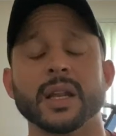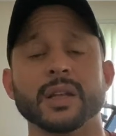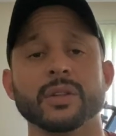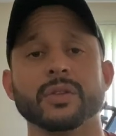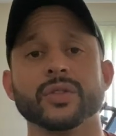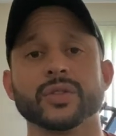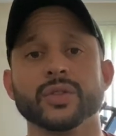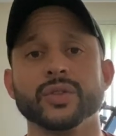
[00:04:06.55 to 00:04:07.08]
I
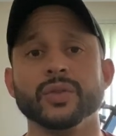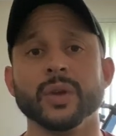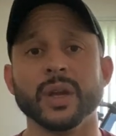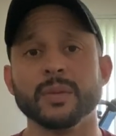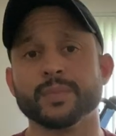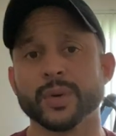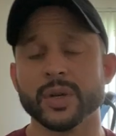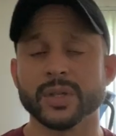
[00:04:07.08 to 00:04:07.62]
also do
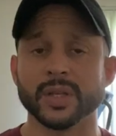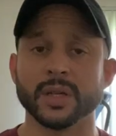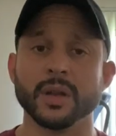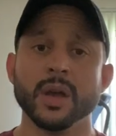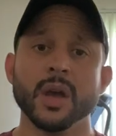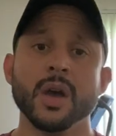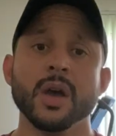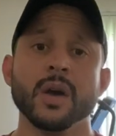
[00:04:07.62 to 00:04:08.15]

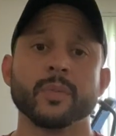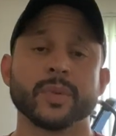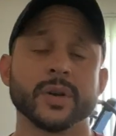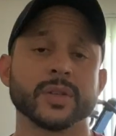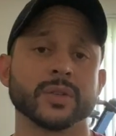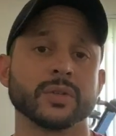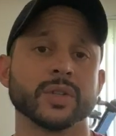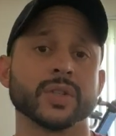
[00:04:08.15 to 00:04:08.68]
in-person
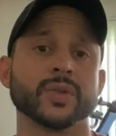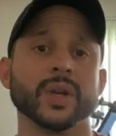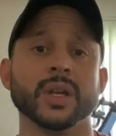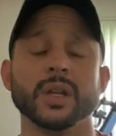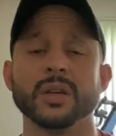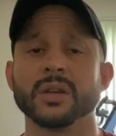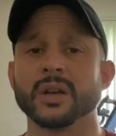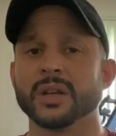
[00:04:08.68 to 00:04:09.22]
personal
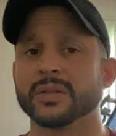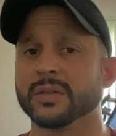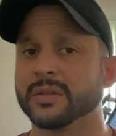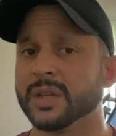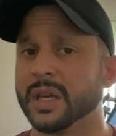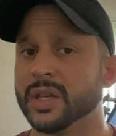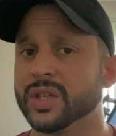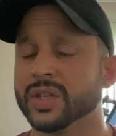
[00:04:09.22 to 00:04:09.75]
training,
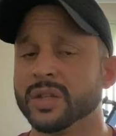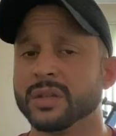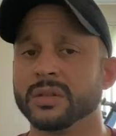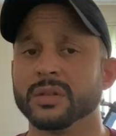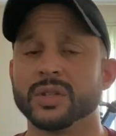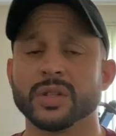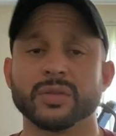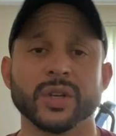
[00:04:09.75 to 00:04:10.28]
consultation,
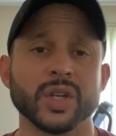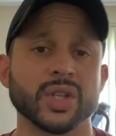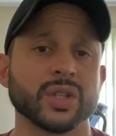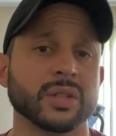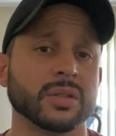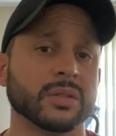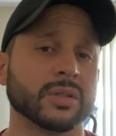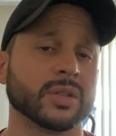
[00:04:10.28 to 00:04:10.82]

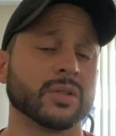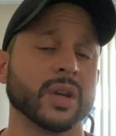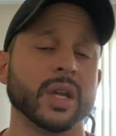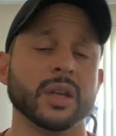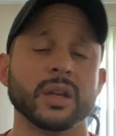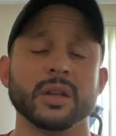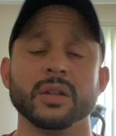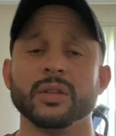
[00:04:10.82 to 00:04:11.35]
nutrition
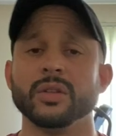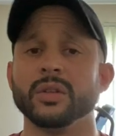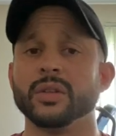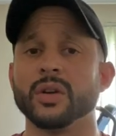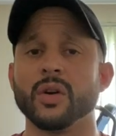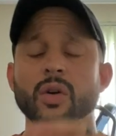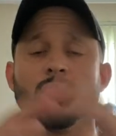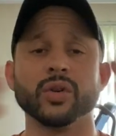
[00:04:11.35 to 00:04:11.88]
training,
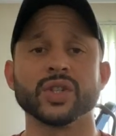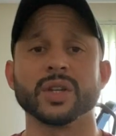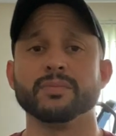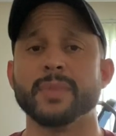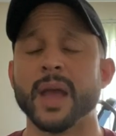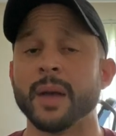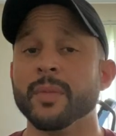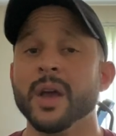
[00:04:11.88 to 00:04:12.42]
the whole
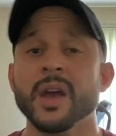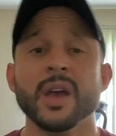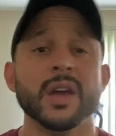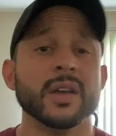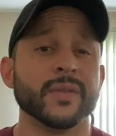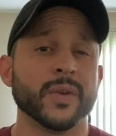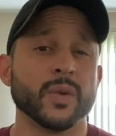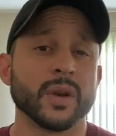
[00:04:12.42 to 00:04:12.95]
shebang.
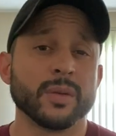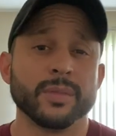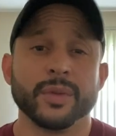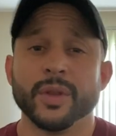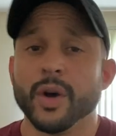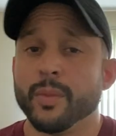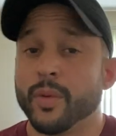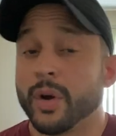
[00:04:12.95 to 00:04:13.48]
If you want to
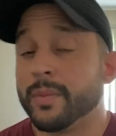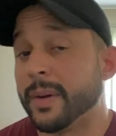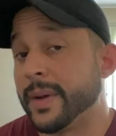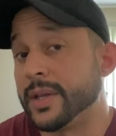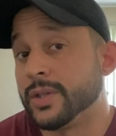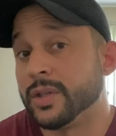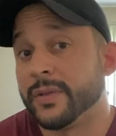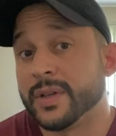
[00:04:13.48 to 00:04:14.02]
know more about my
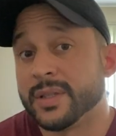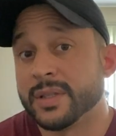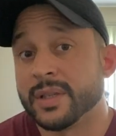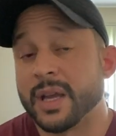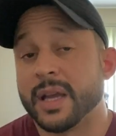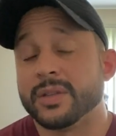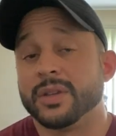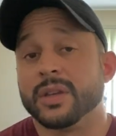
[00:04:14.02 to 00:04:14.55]
services,
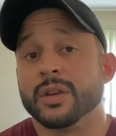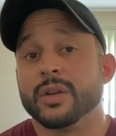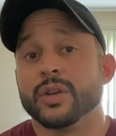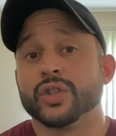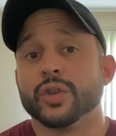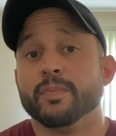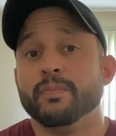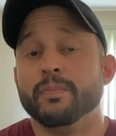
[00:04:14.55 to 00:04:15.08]
guys, you can go
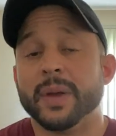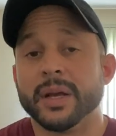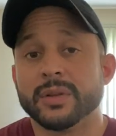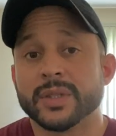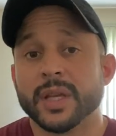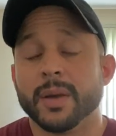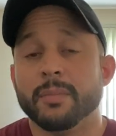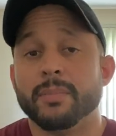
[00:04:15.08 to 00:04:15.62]
to
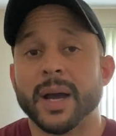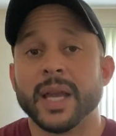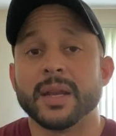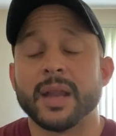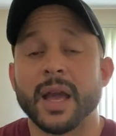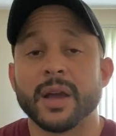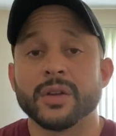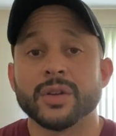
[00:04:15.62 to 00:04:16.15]

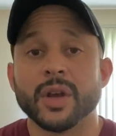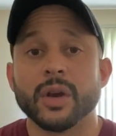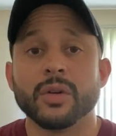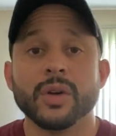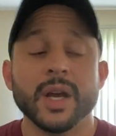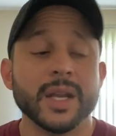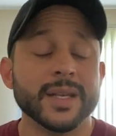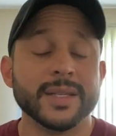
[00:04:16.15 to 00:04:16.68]

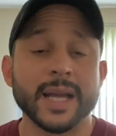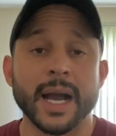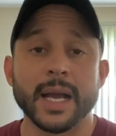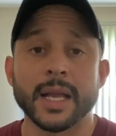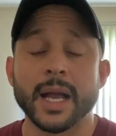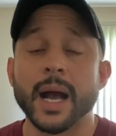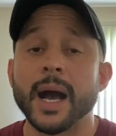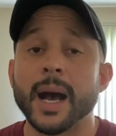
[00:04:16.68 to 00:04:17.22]

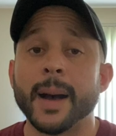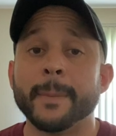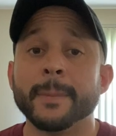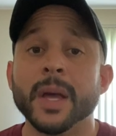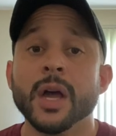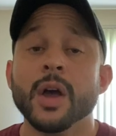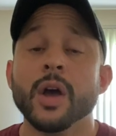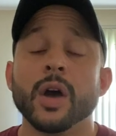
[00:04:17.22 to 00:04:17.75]
builtbynando.com.
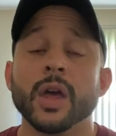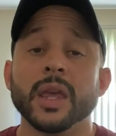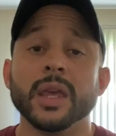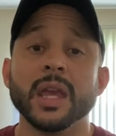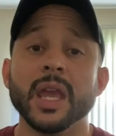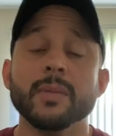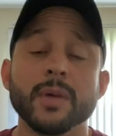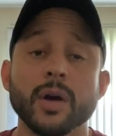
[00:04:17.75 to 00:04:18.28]

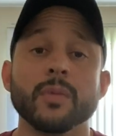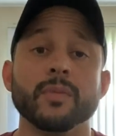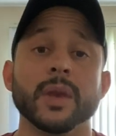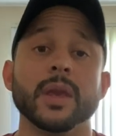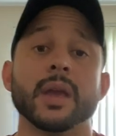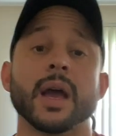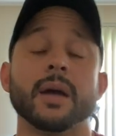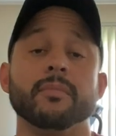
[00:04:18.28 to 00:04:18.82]
Email
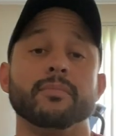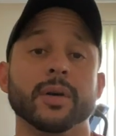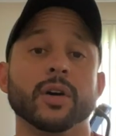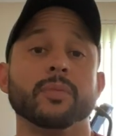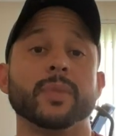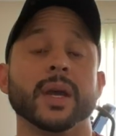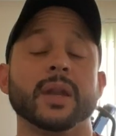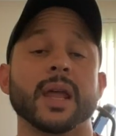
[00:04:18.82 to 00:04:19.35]
me at
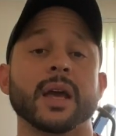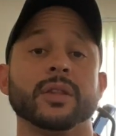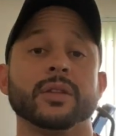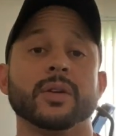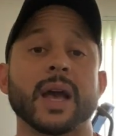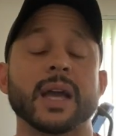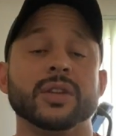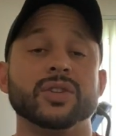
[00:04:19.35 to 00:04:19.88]

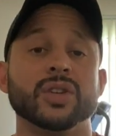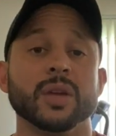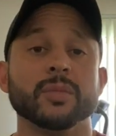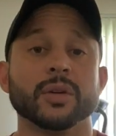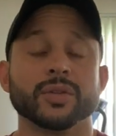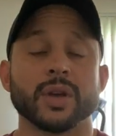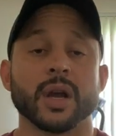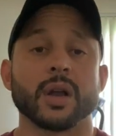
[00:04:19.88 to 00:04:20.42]

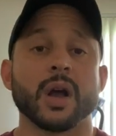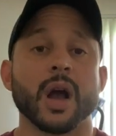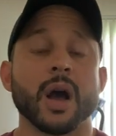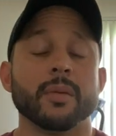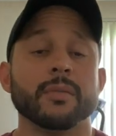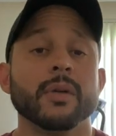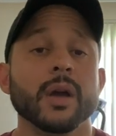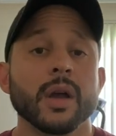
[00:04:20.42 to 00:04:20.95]

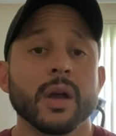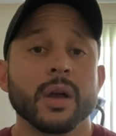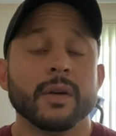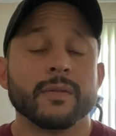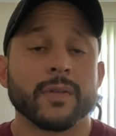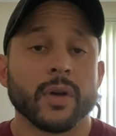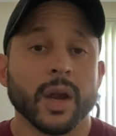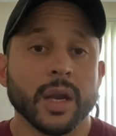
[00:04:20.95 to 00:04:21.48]
builtbynando@gmail.com
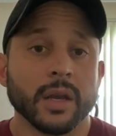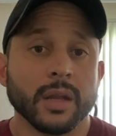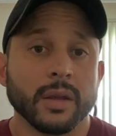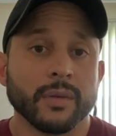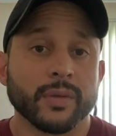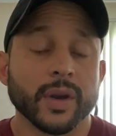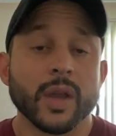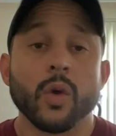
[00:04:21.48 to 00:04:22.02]
for any
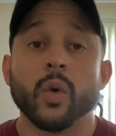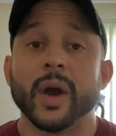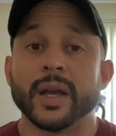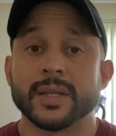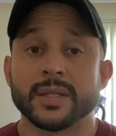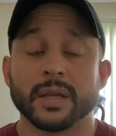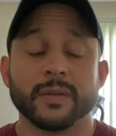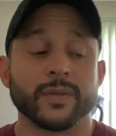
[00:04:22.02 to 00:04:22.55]

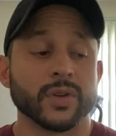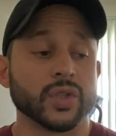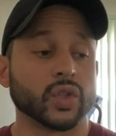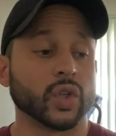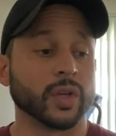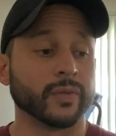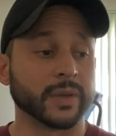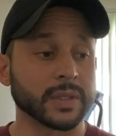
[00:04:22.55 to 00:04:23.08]
request for
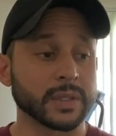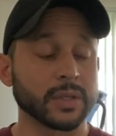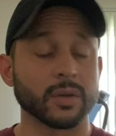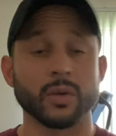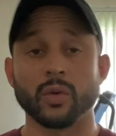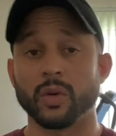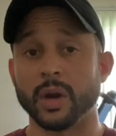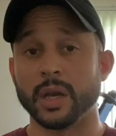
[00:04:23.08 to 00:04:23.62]
service
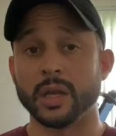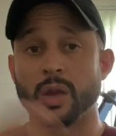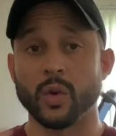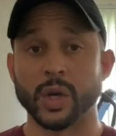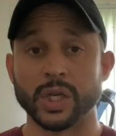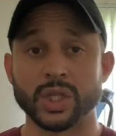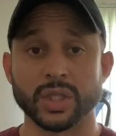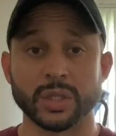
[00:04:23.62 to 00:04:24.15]
or any
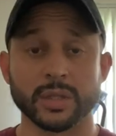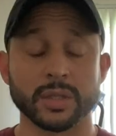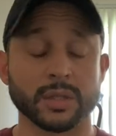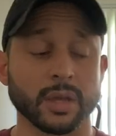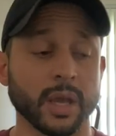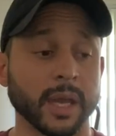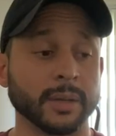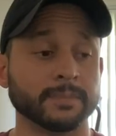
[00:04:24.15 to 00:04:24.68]
questions,
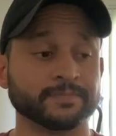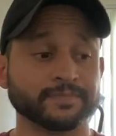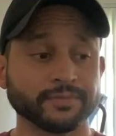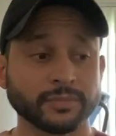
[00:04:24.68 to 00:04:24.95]
okay?